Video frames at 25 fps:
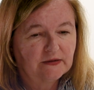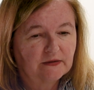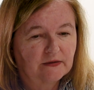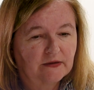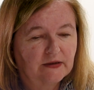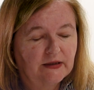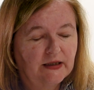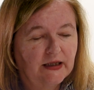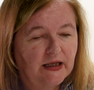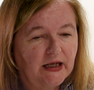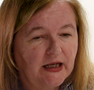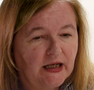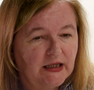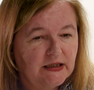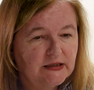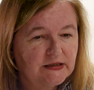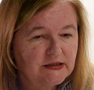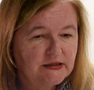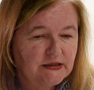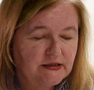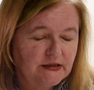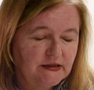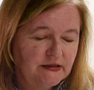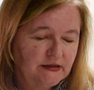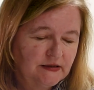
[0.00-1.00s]
there are
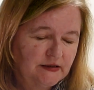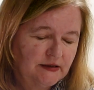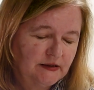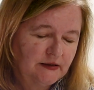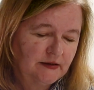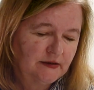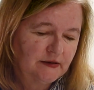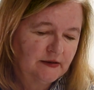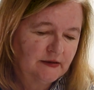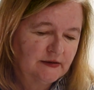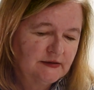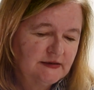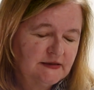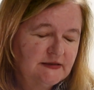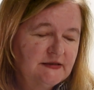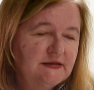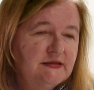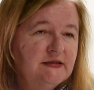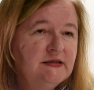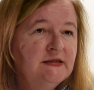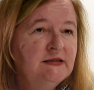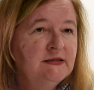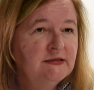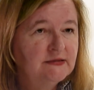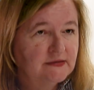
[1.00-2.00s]
18
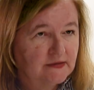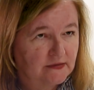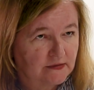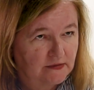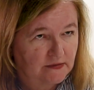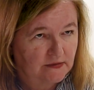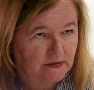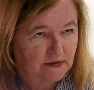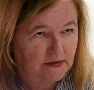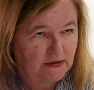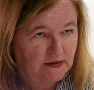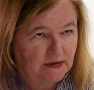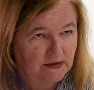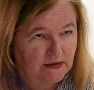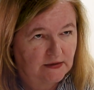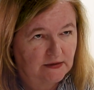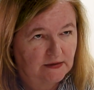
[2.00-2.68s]
Caesar